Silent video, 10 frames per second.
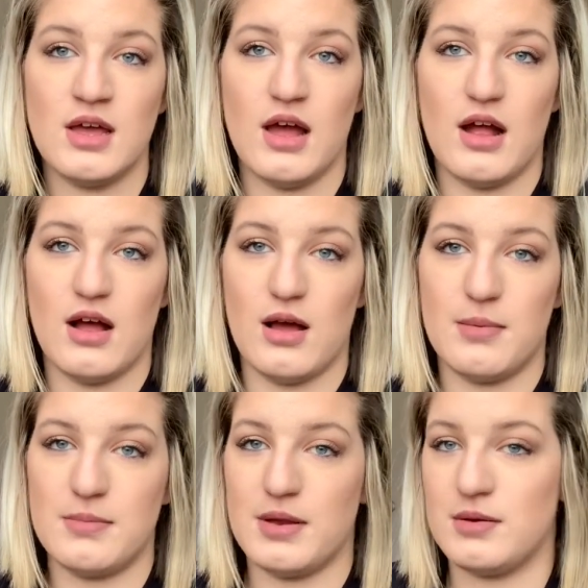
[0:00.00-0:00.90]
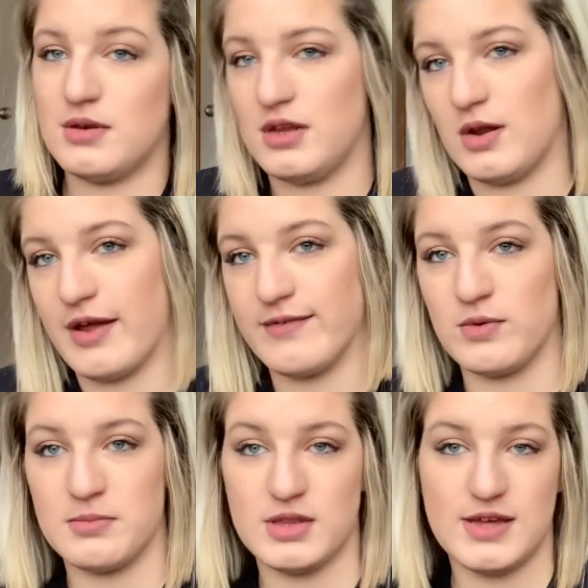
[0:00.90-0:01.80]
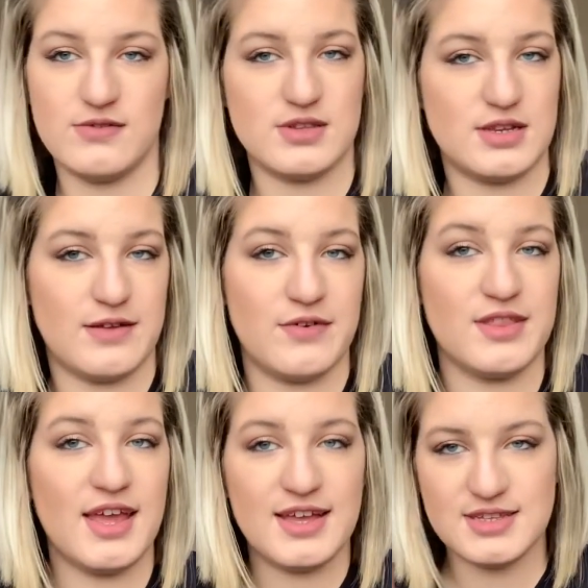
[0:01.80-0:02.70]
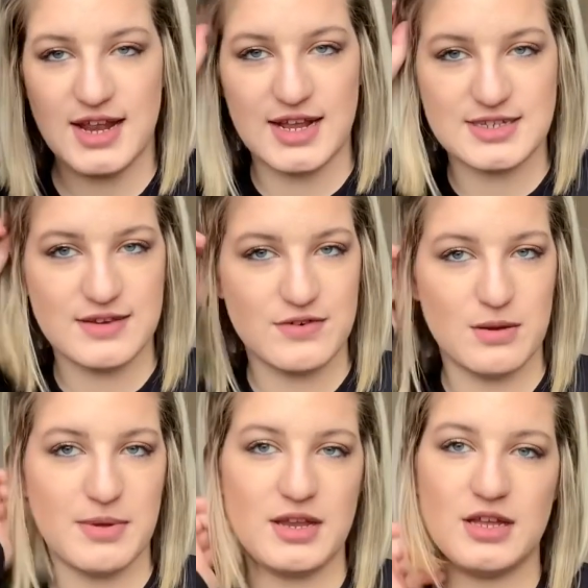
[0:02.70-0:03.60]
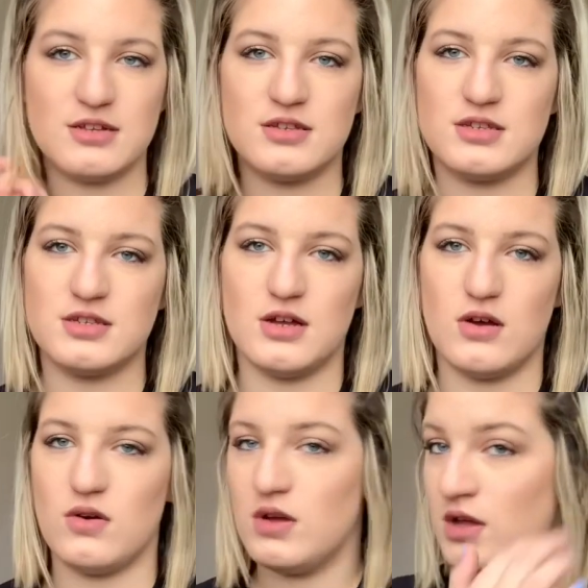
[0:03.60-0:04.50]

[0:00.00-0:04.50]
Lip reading: and you know, everyone believes in different things and has different opinions, so